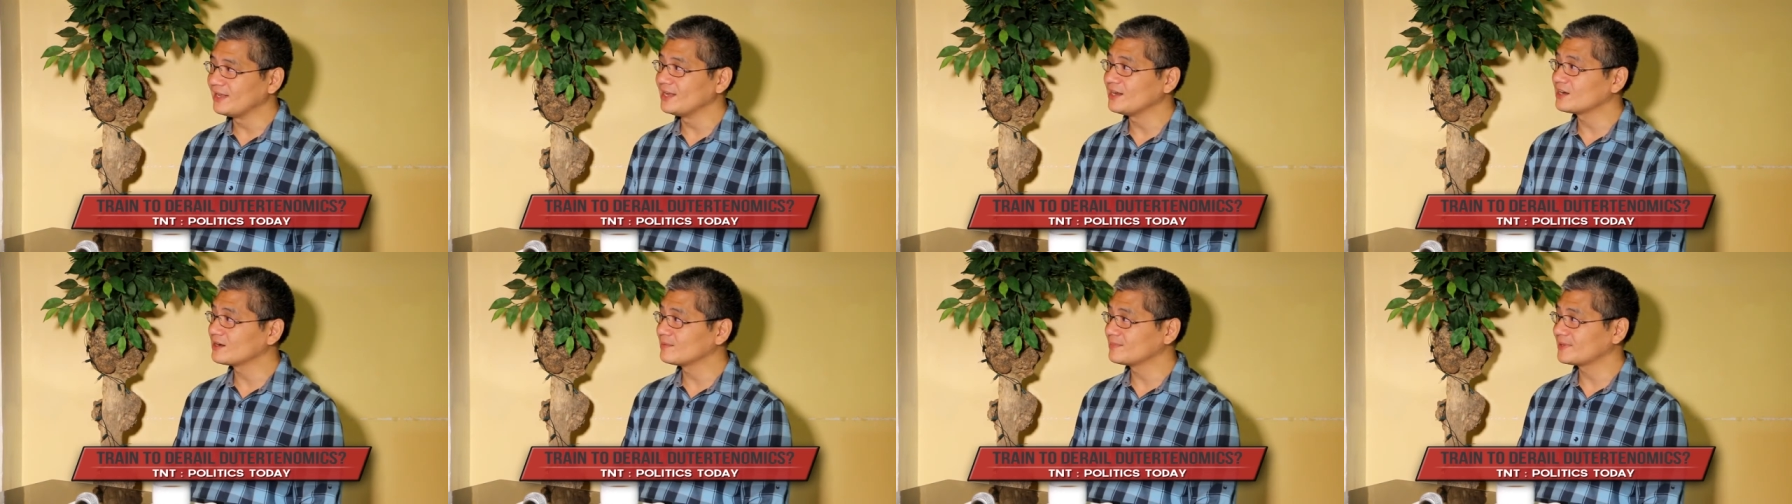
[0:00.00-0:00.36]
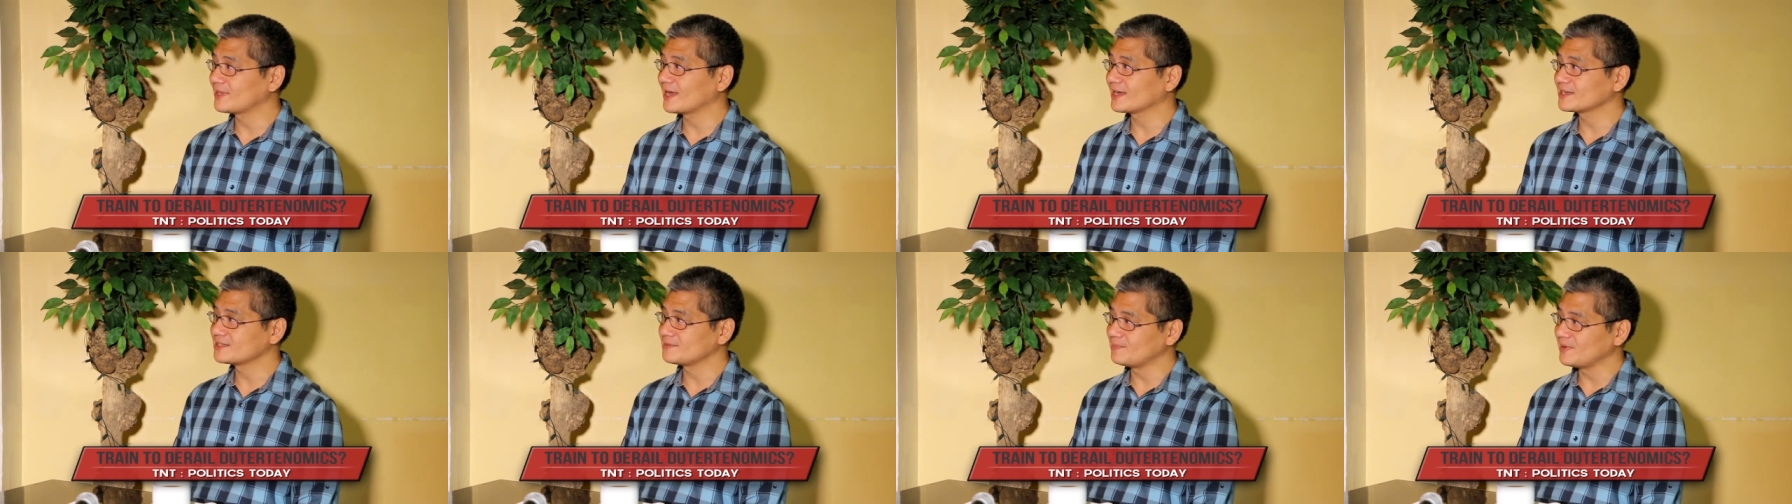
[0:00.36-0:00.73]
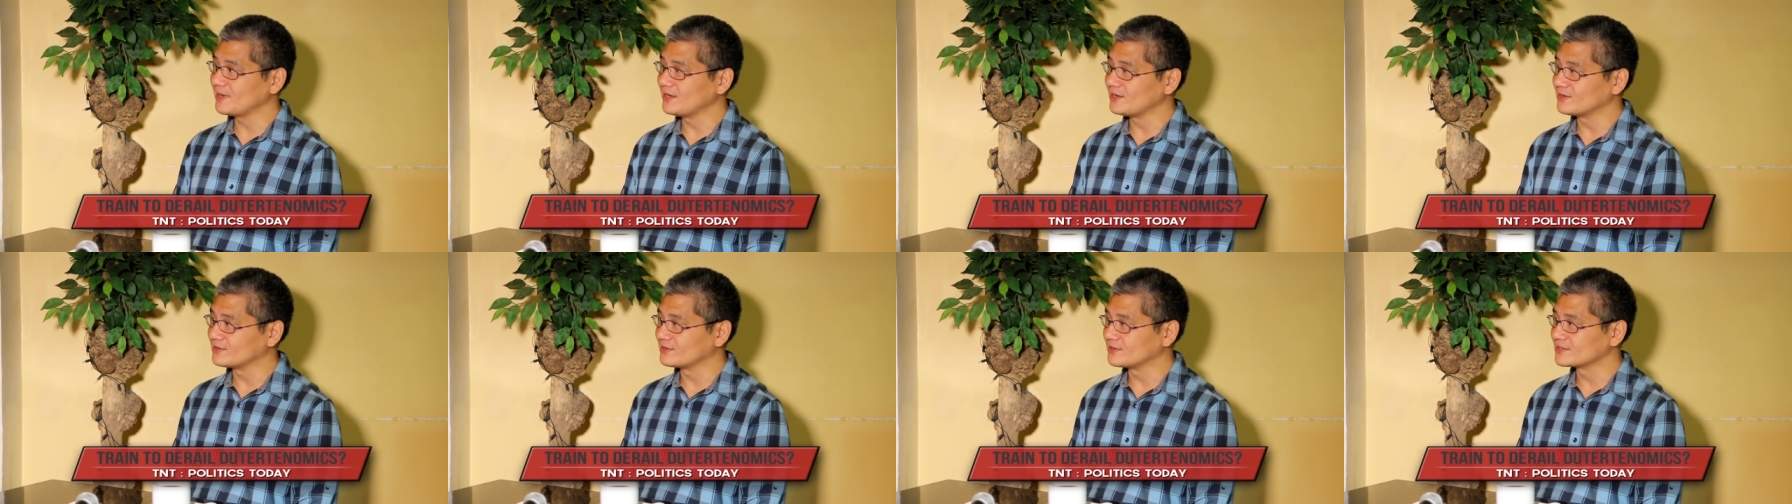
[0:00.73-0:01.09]
income
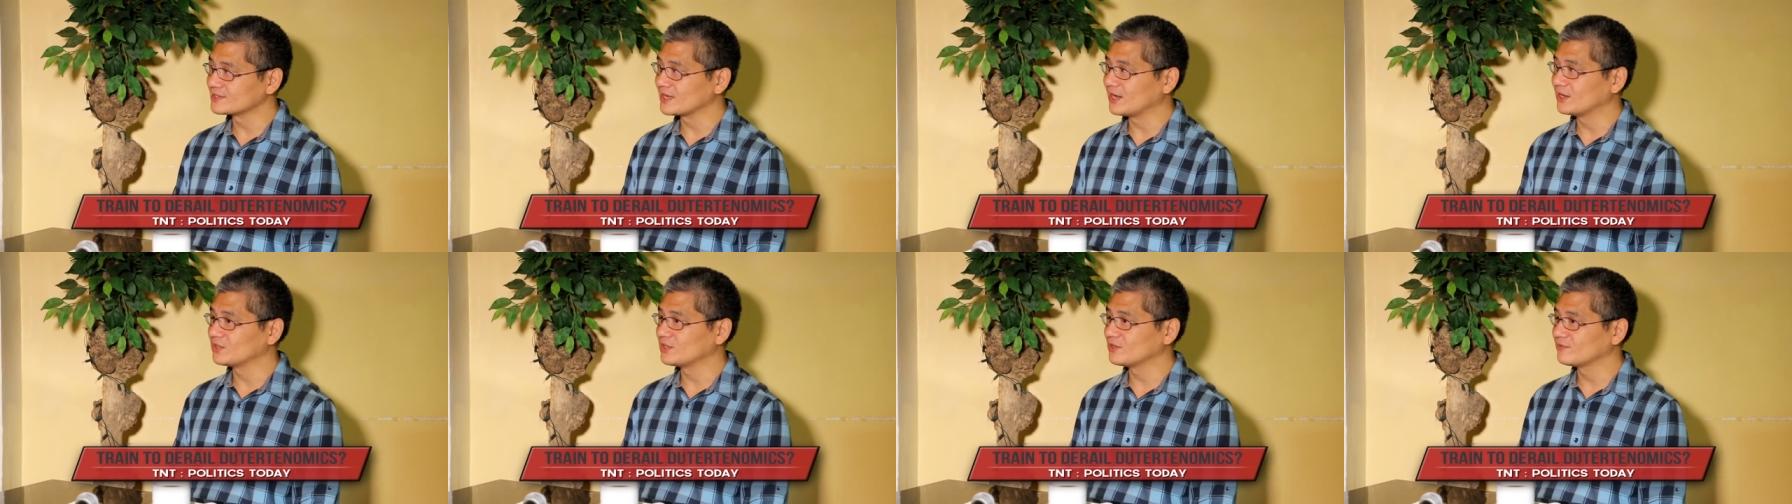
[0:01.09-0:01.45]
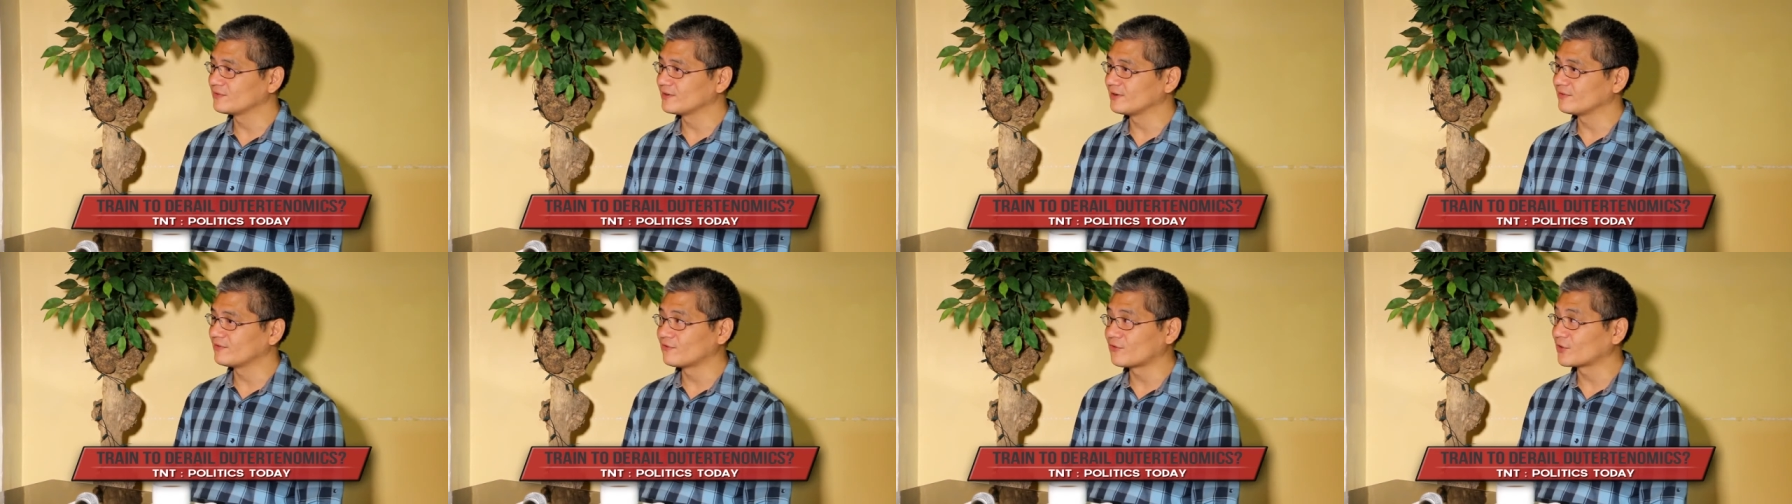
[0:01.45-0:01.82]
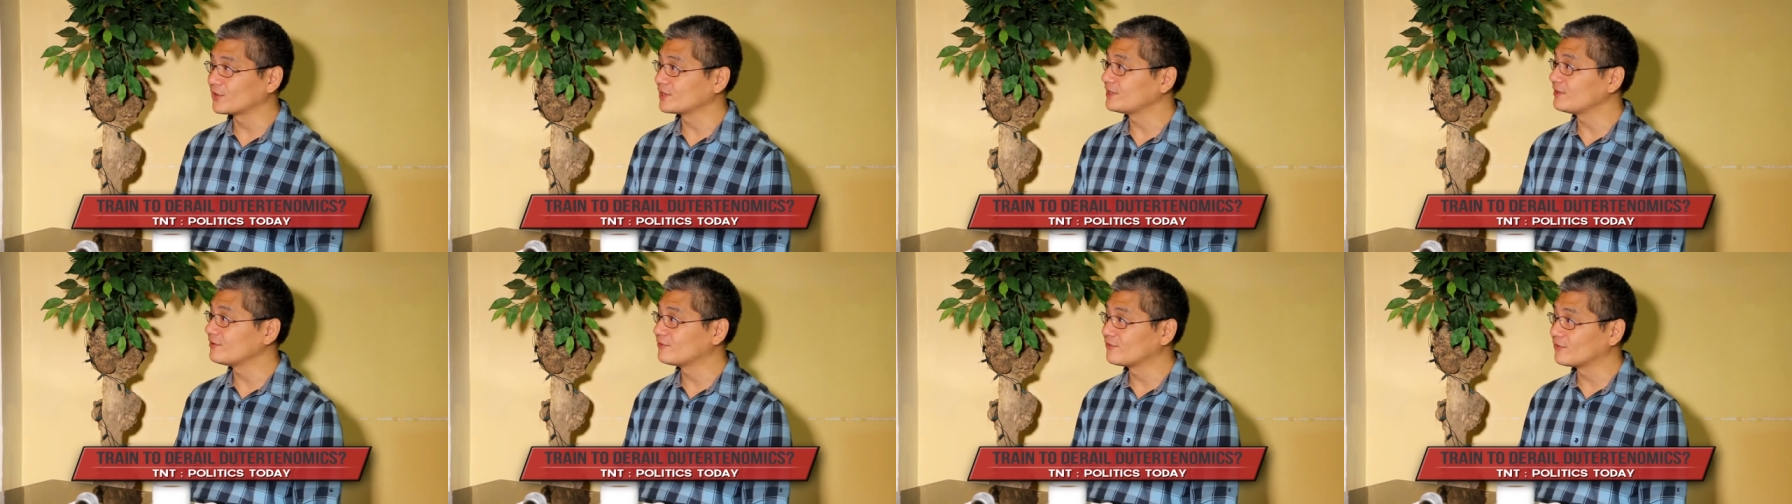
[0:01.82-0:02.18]
taxpayers out of a
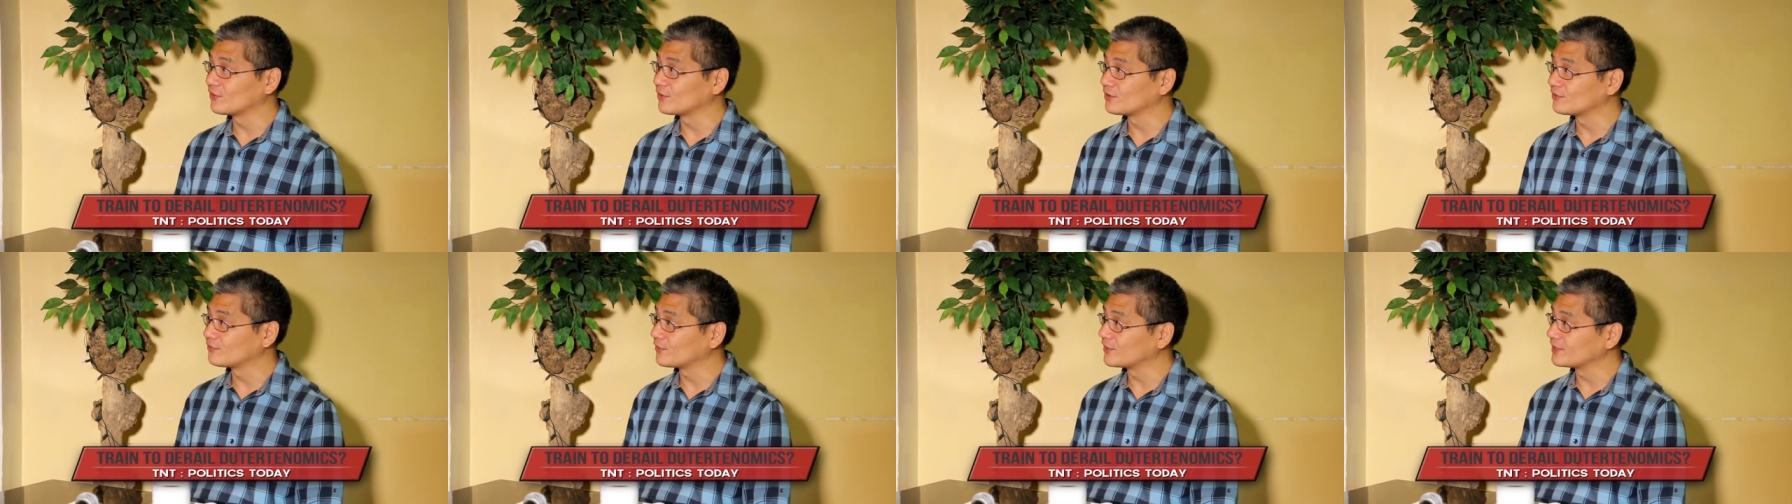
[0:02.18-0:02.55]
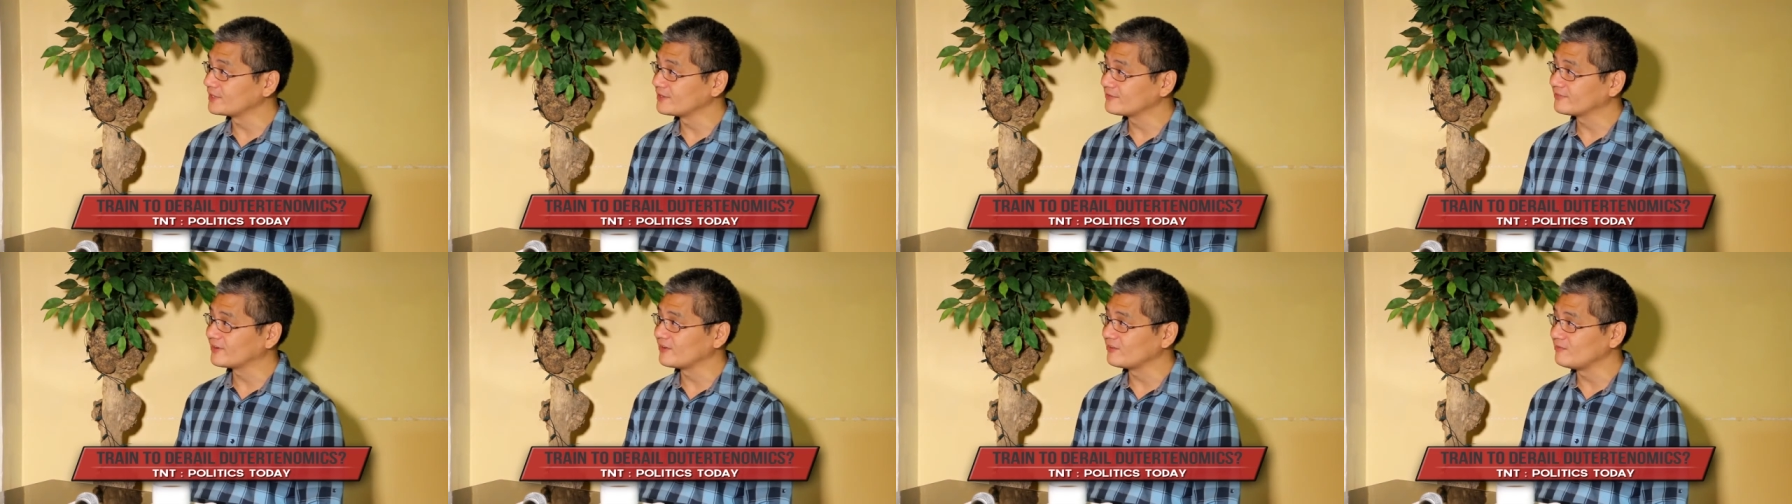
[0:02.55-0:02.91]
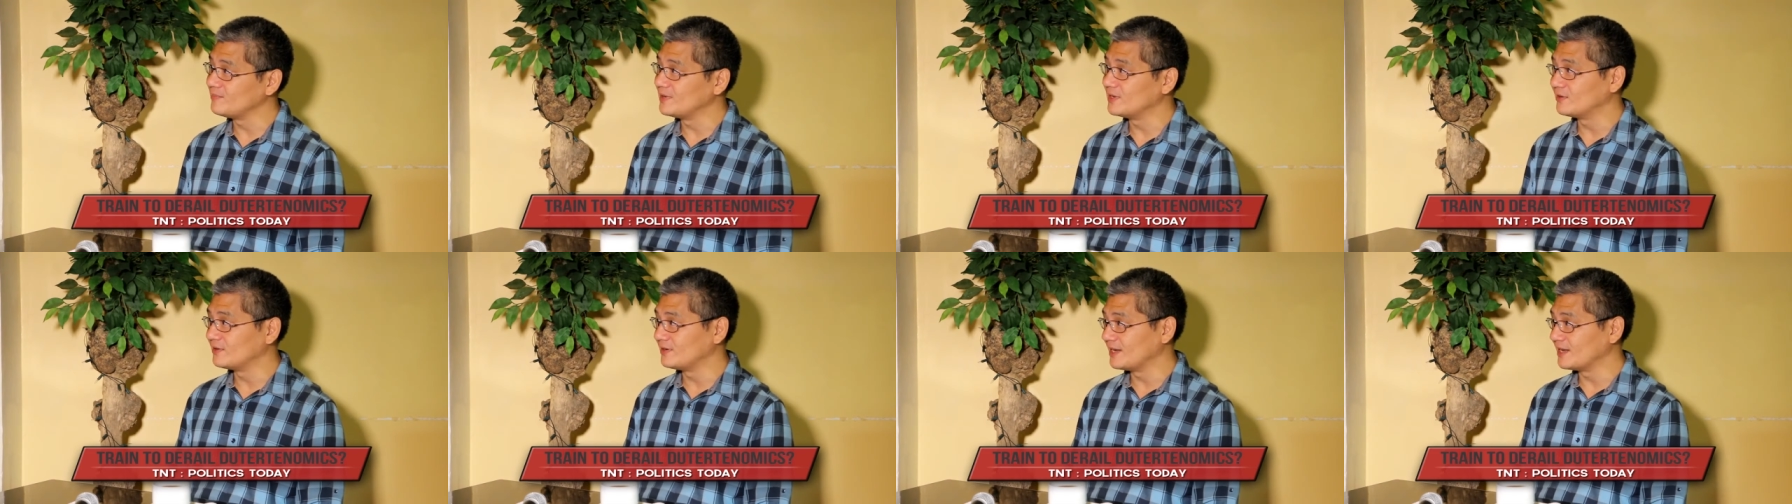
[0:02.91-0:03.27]
forty-four, forty-five
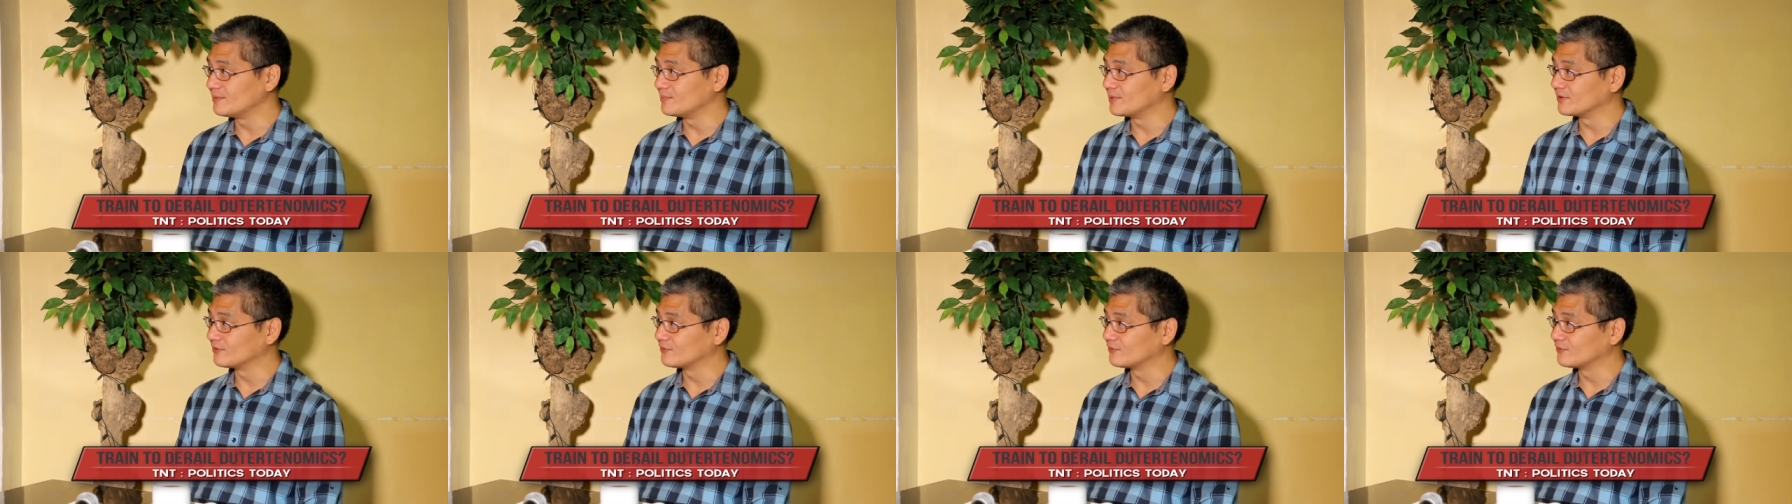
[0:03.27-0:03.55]
million labor